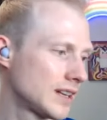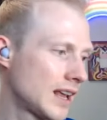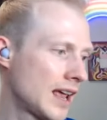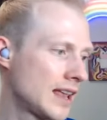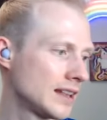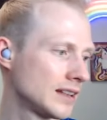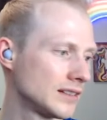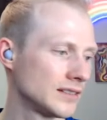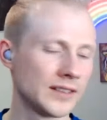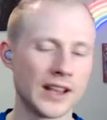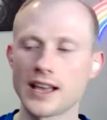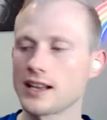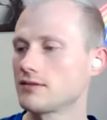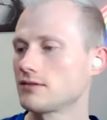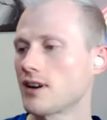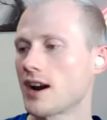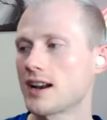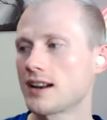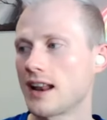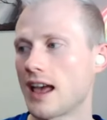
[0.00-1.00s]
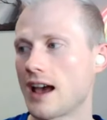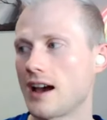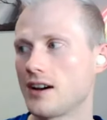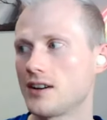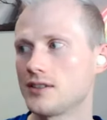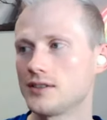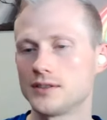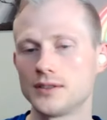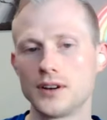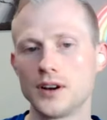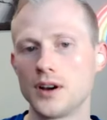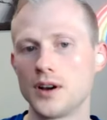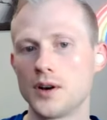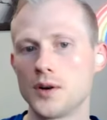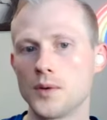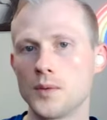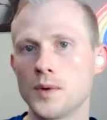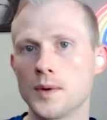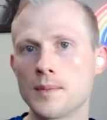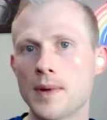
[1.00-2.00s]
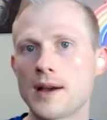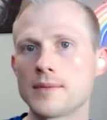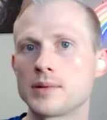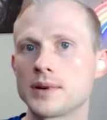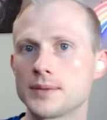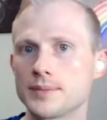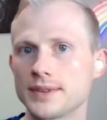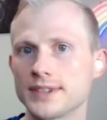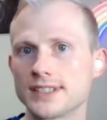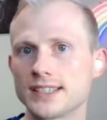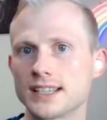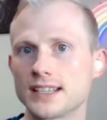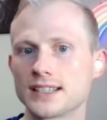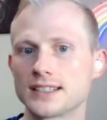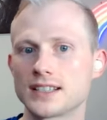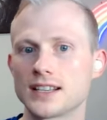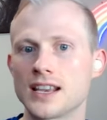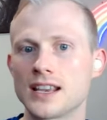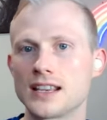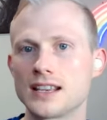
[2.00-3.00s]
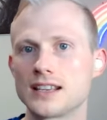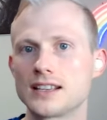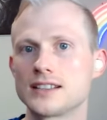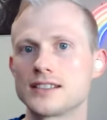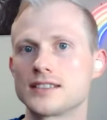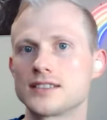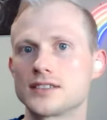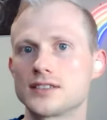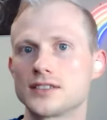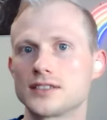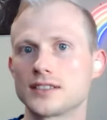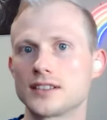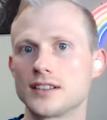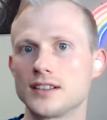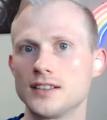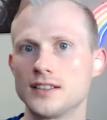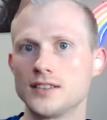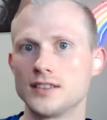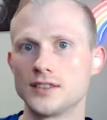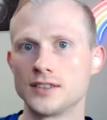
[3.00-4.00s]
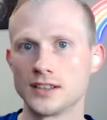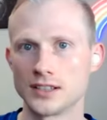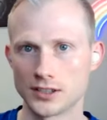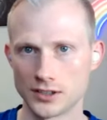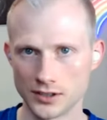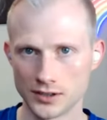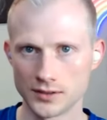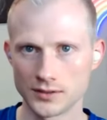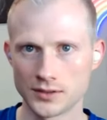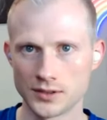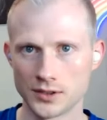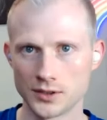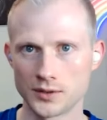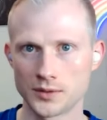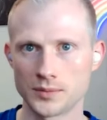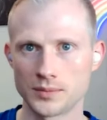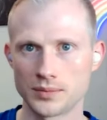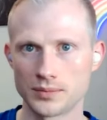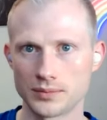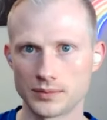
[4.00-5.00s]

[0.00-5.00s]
And like right now, what my purpose is this YouTube,